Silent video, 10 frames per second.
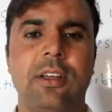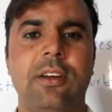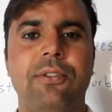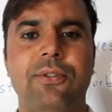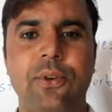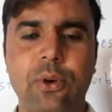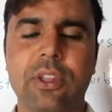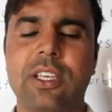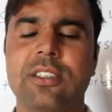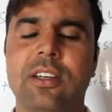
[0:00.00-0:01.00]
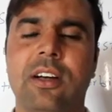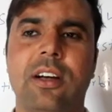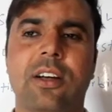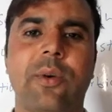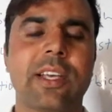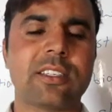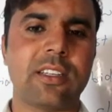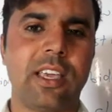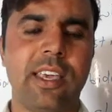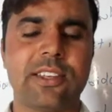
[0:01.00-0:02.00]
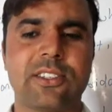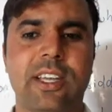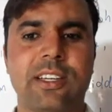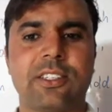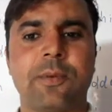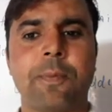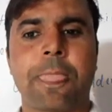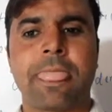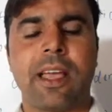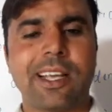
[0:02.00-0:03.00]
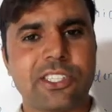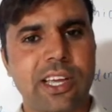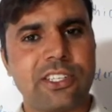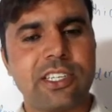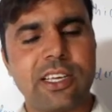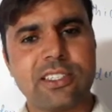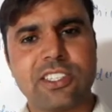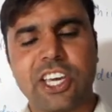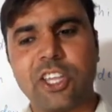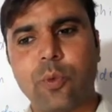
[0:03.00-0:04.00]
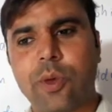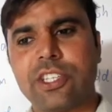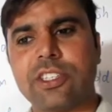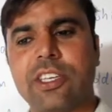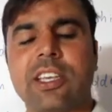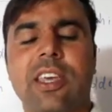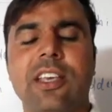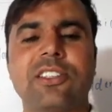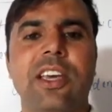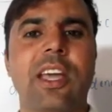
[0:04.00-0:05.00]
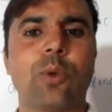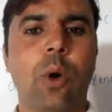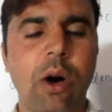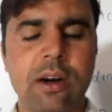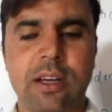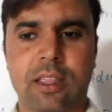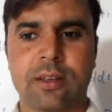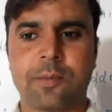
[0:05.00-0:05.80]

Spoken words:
for this question is that a sentence in which there is an order